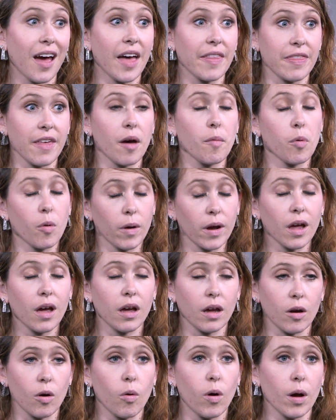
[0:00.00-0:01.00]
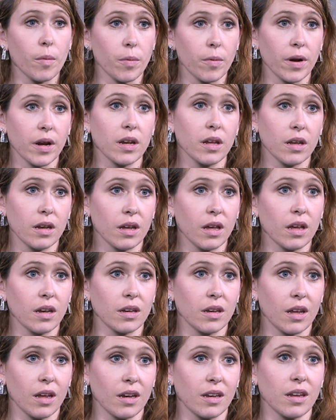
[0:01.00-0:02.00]
at that point I cooperated
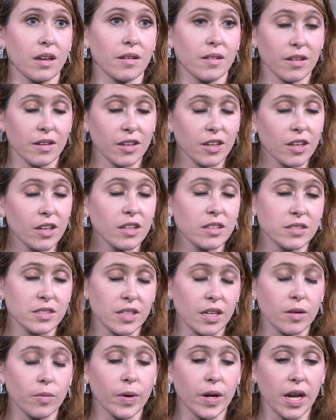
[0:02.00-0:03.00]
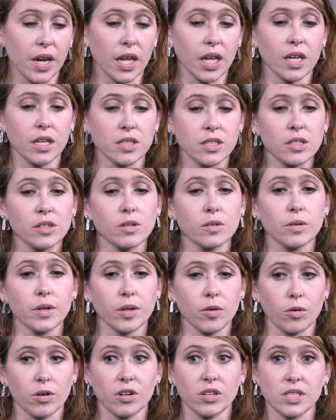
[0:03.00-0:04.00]
and did what I needed to
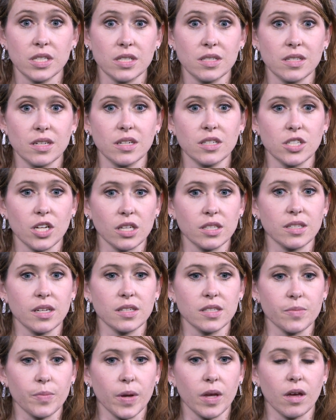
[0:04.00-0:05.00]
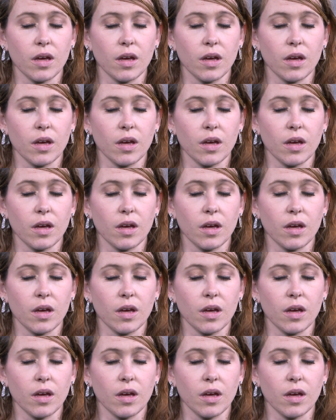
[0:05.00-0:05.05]
in order to seek justice,